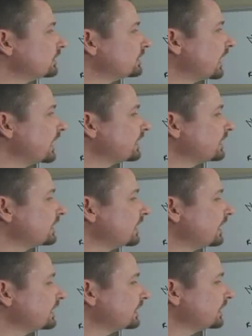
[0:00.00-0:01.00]
take the
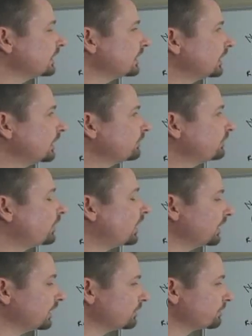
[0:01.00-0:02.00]
idea of
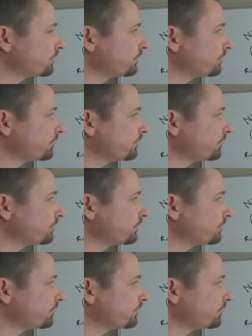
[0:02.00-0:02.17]
fun.